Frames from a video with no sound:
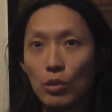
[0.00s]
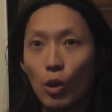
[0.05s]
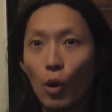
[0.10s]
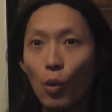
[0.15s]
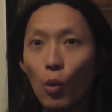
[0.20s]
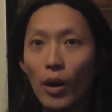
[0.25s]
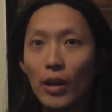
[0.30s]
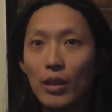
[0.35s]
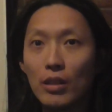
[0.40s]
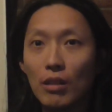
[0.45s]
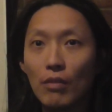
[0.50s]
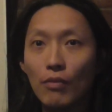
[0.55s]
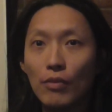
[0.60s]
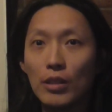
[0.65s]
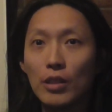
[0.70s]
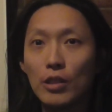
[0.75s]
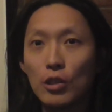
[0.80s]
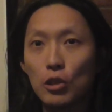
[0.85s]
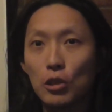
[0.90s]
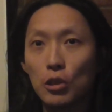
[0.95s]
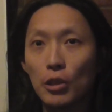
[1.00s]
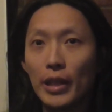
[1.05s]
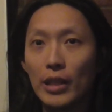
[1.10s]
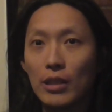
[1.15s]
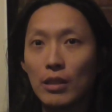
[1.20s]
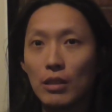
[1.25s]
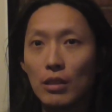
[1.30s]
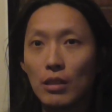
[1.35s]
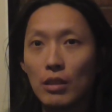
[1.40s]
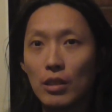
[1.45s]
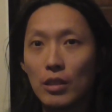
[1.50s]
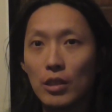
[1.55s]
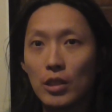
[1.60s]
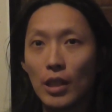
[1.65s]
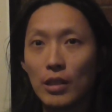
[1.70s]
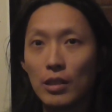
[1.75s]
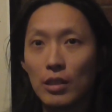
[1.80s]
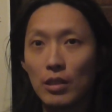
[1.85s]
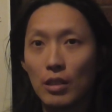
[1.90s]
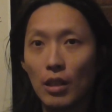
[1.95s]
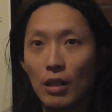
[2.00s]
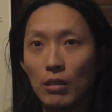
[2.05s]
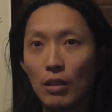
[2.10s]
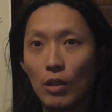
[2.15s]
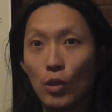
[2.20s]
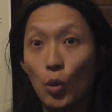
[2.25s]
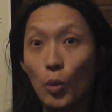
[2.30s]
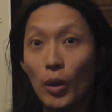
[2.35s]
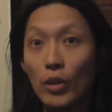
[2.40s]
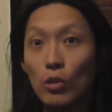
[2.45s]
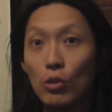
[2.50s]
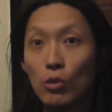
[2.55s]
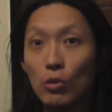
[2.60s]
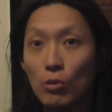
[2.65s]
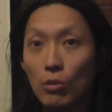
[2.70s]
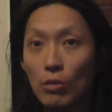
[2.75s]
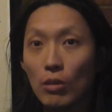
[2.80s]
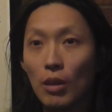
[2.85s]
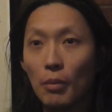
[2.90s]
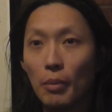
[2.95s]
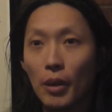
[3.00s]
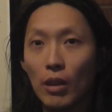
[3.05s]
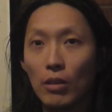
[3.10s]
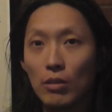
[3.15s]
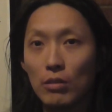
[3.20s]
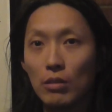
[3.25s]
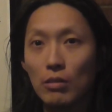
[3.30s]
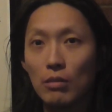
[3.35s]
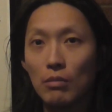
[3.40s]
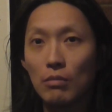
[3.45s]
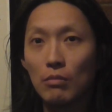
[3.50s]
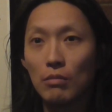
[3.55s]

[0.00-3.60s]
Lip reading: no one in the village trained Chen style, and no one knew about